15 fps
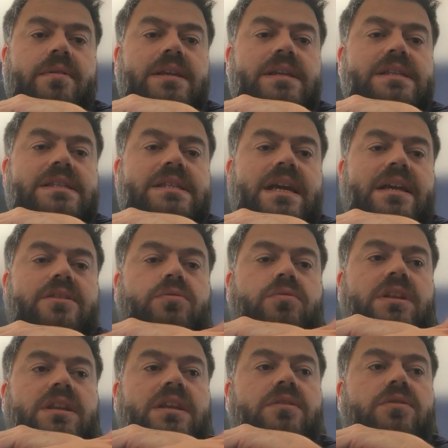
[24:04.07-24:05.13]
is that
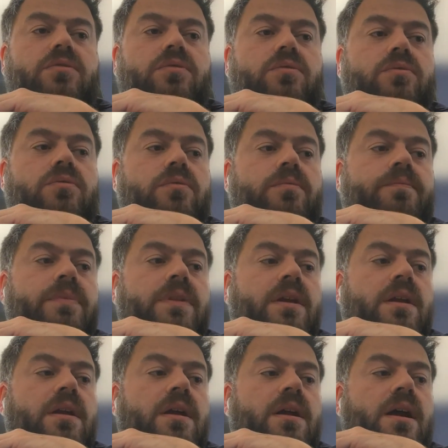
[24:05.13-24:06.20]
we need to
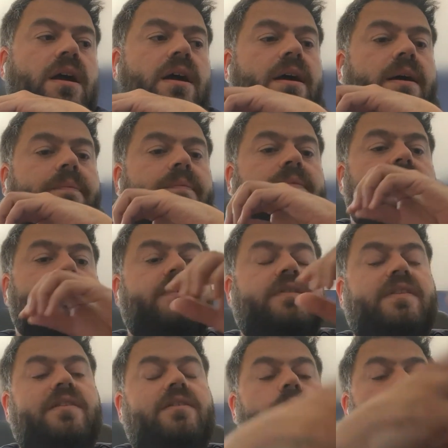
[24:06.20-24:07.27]

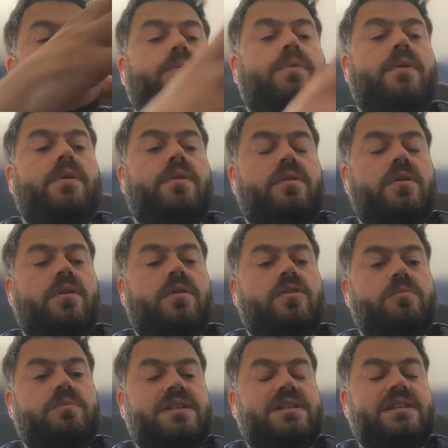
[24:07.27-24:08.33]
set up
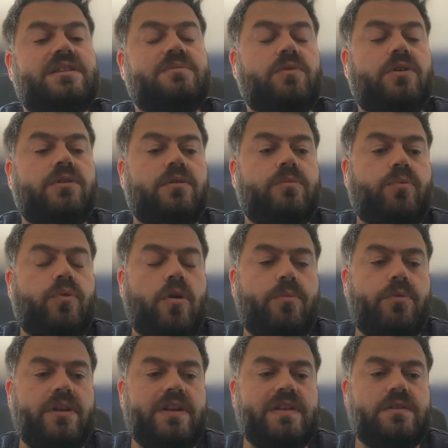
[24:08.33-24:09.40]
the business model
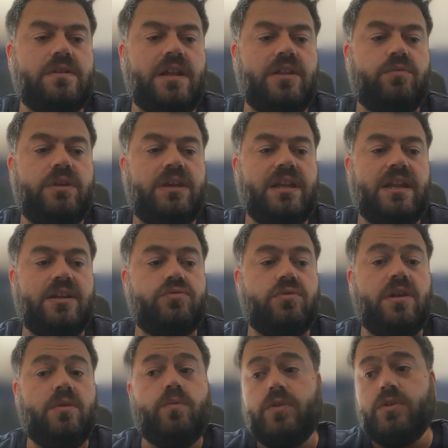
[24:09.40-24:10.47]
properly so that we can
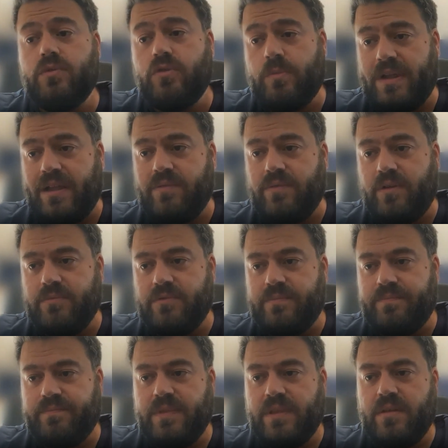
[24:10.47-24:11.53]
actually renew the platforms.
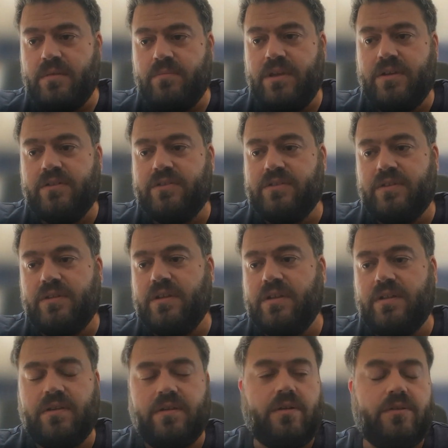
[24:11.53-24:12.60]
Because
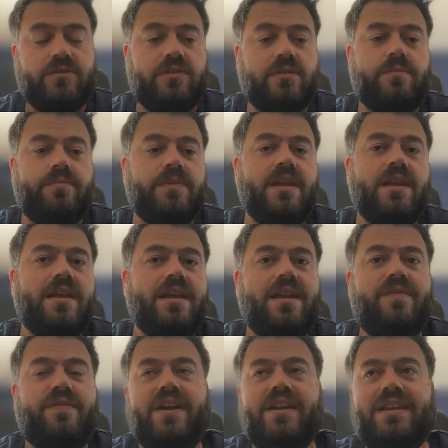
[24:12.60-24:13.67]
also,
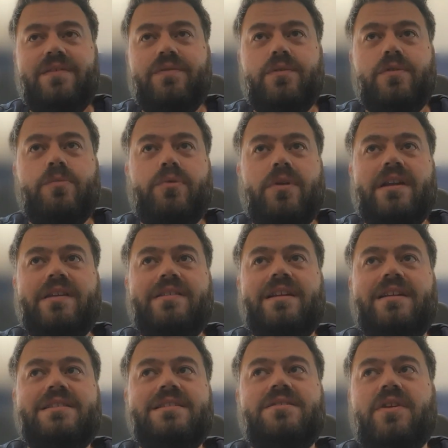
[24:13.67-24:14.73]
if I give you a price
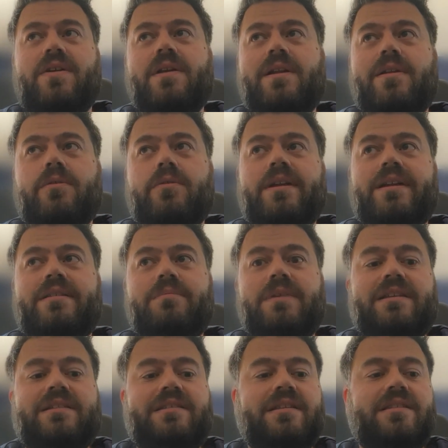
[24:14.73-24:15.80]
that is very low, it
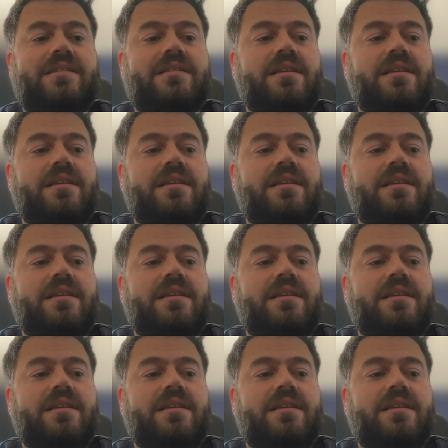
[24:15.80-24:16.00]
makes it